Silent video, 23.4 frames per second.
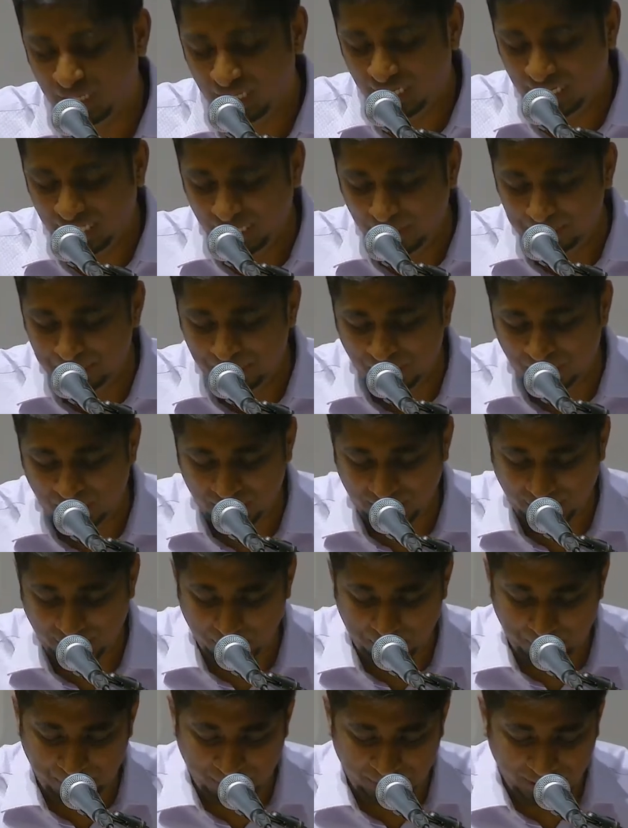Labor
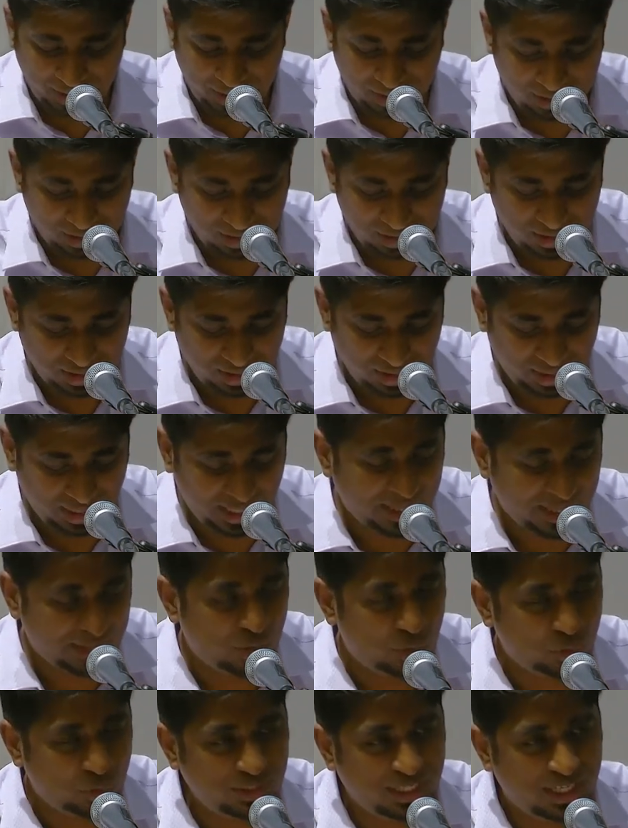in prayer. And I
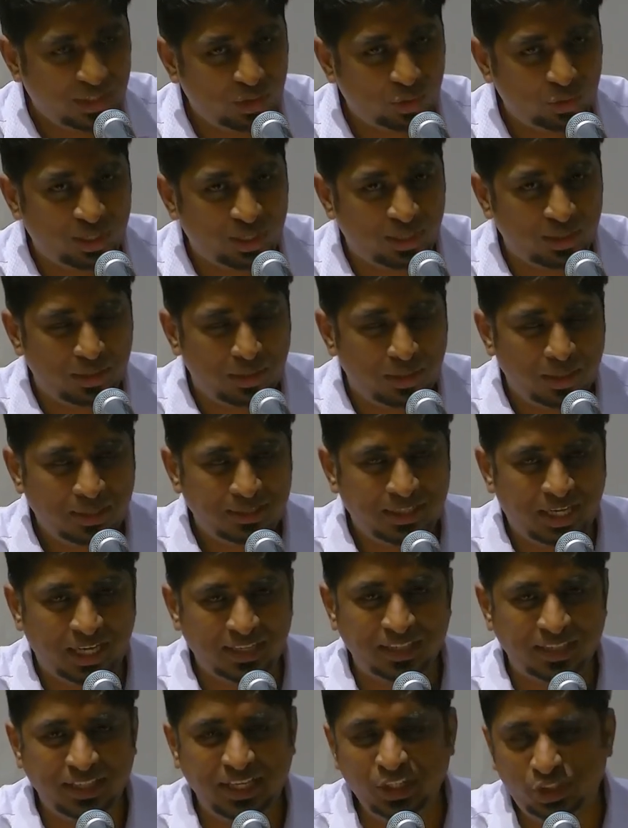know that, okay,
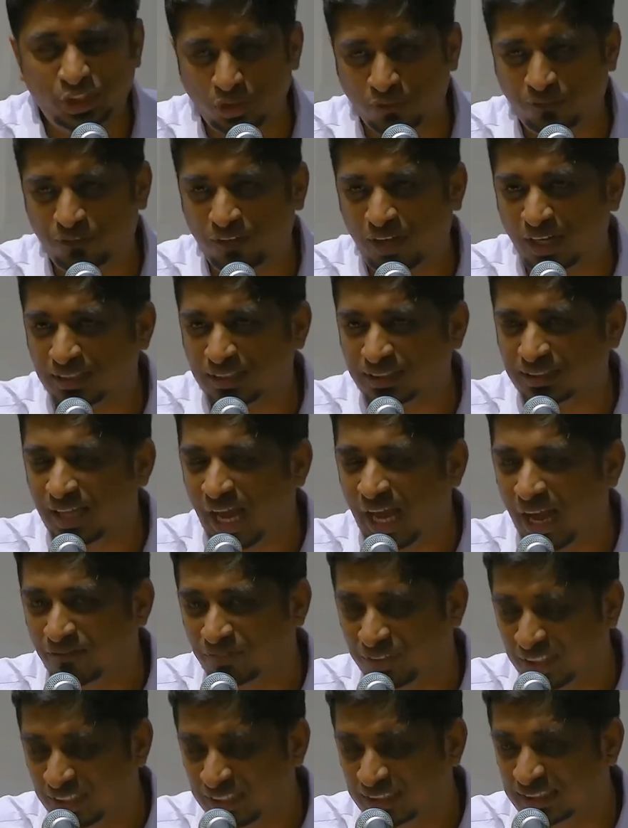that each of us
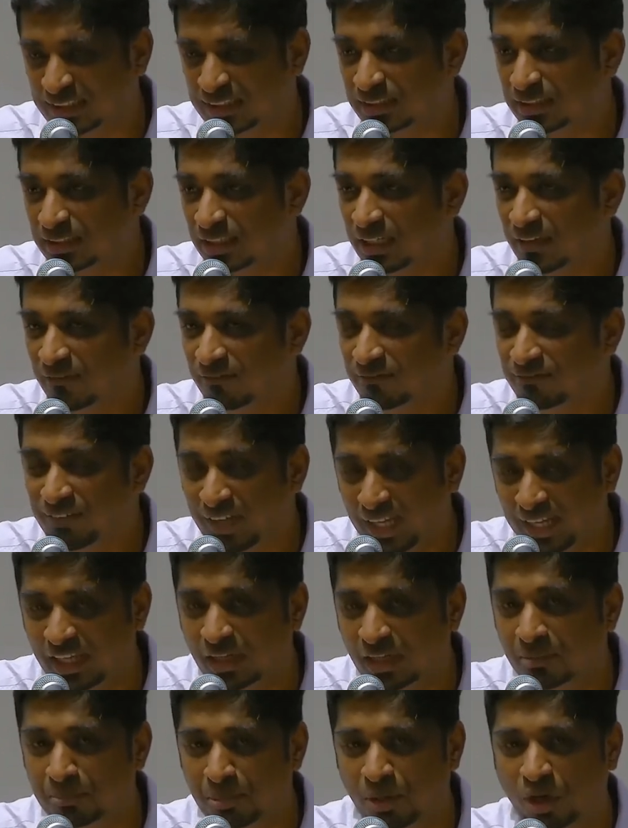have this
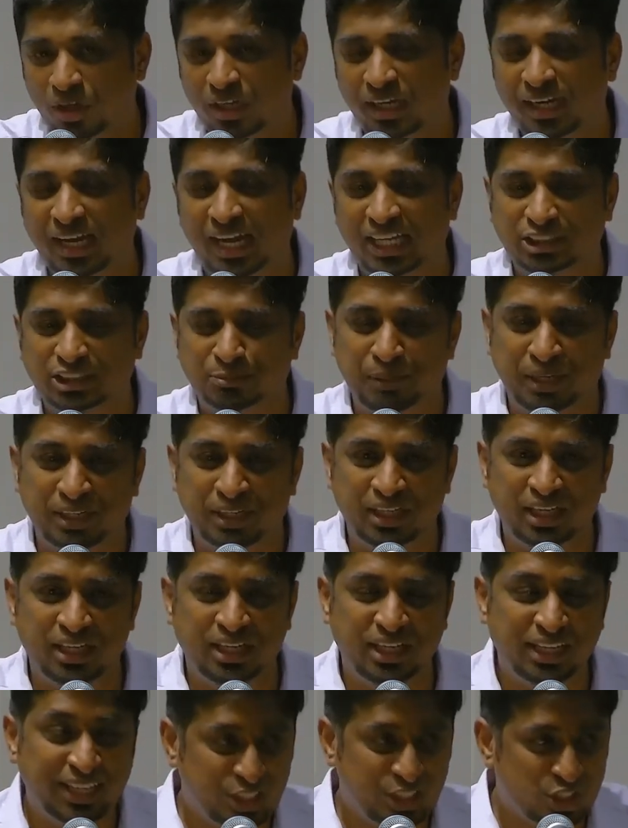very important aspect
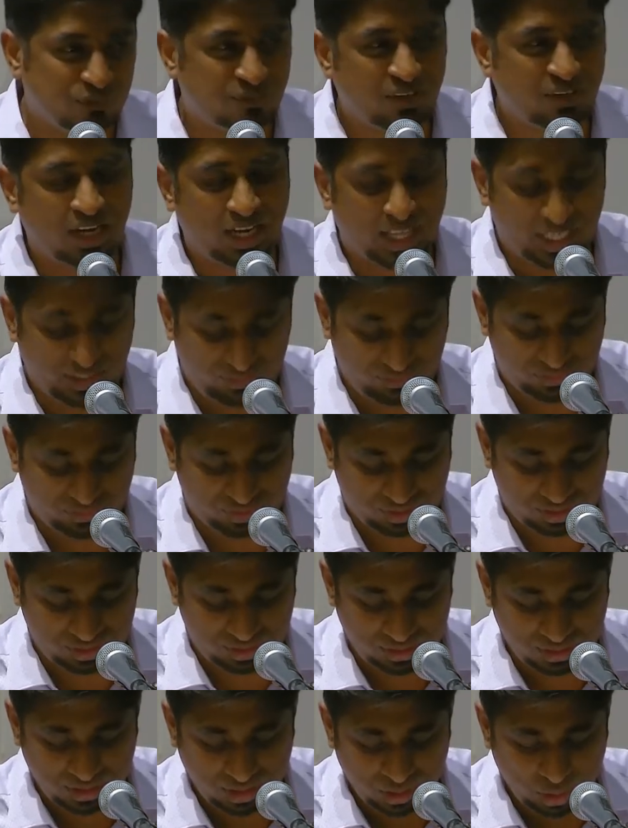in each of our
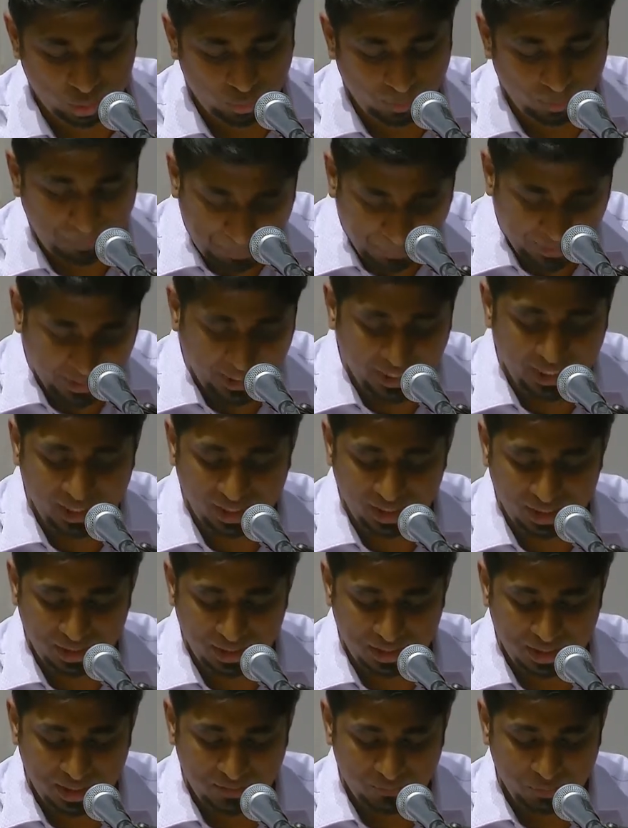lives. We pray.
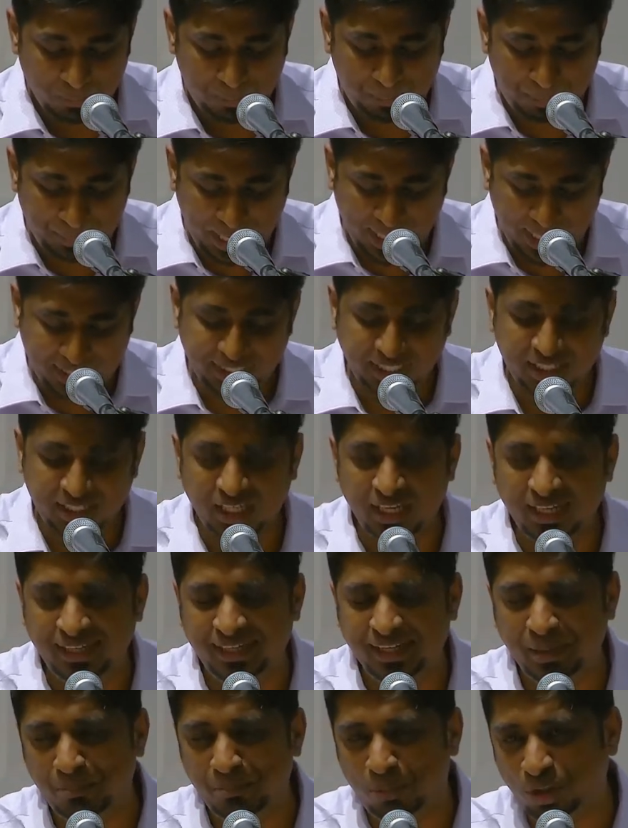We
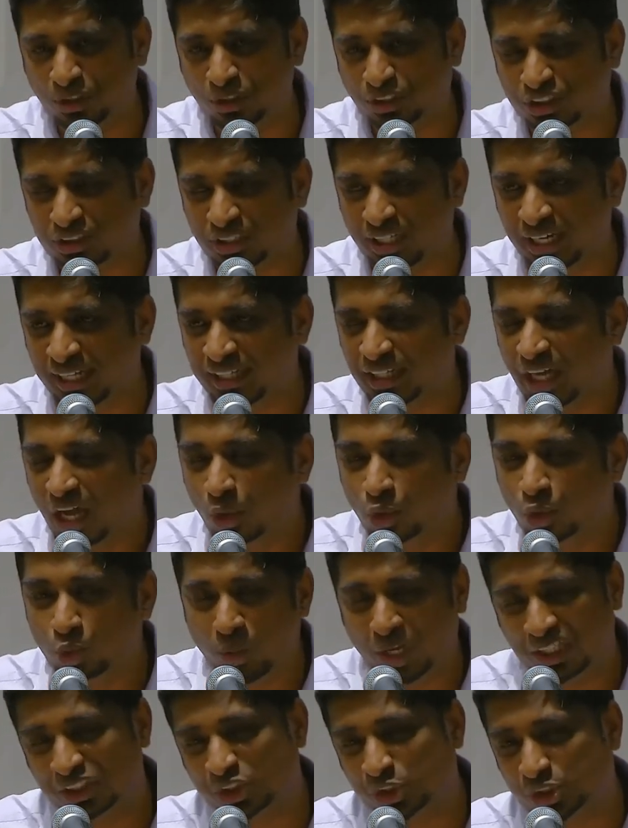practically demonstrate
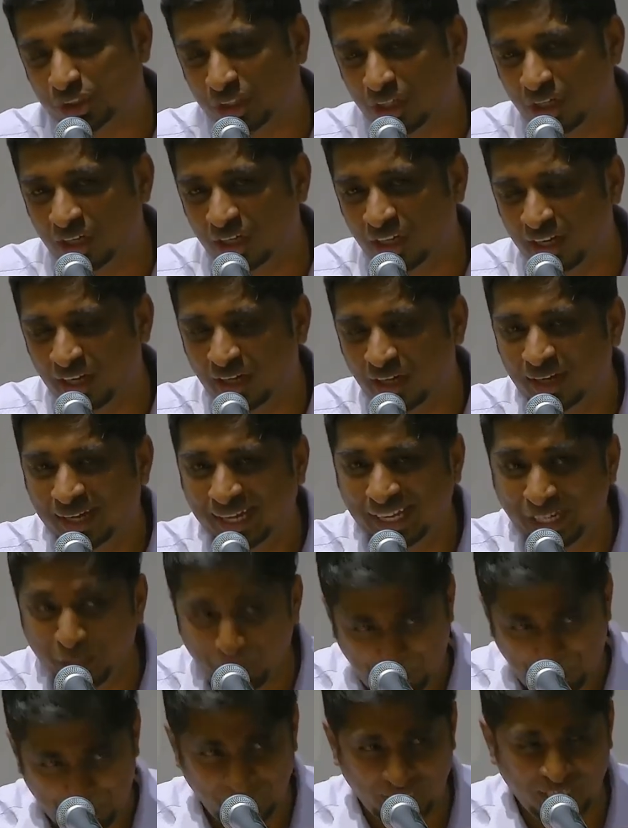to our children
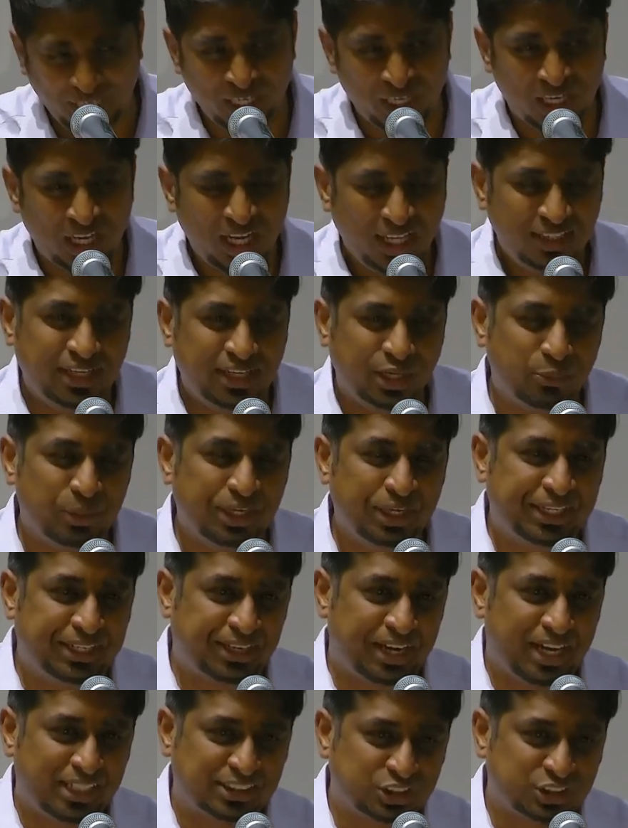in prayer that we
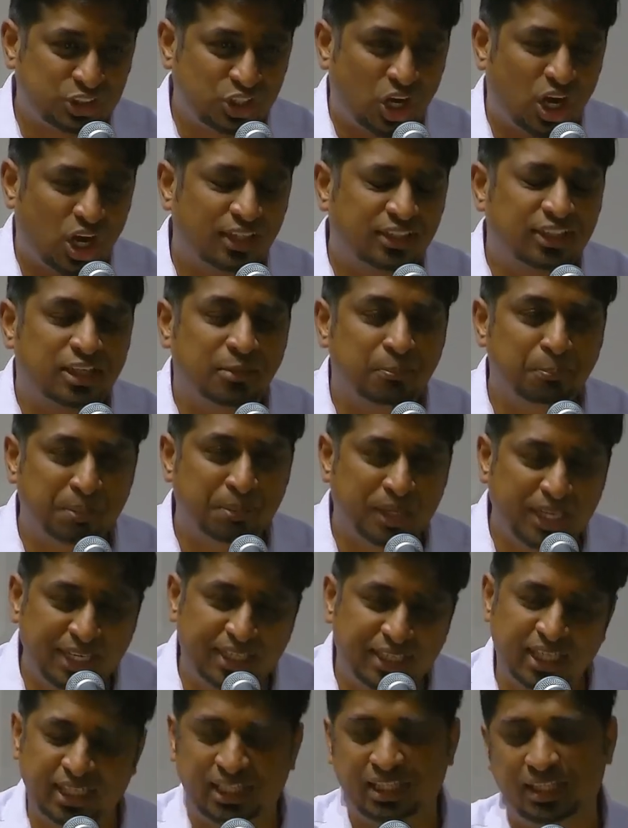trust God
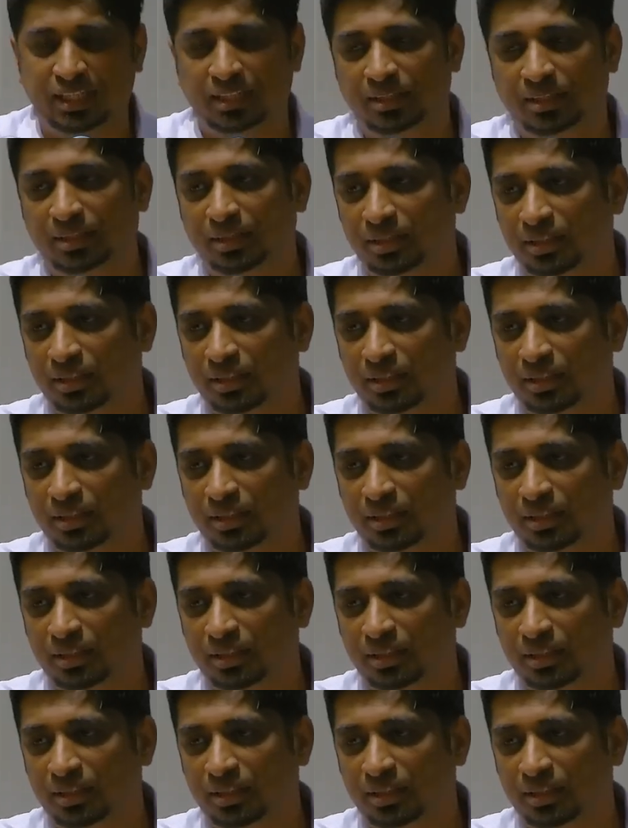completely.